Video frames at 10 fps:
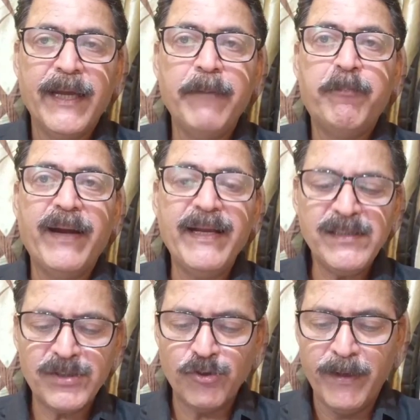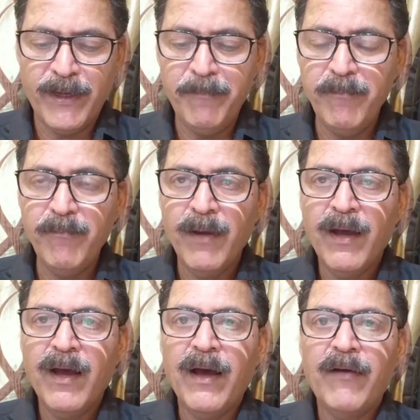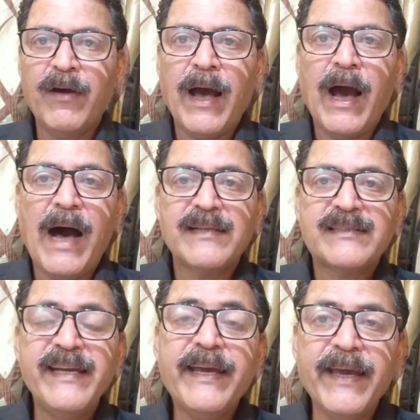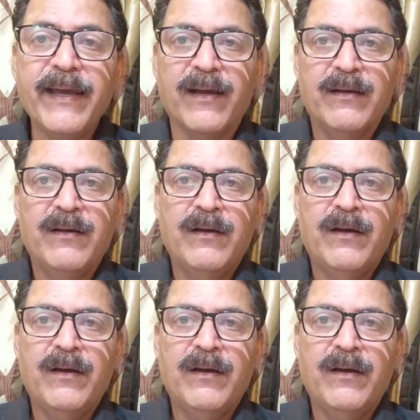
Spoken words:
He prays to him seeking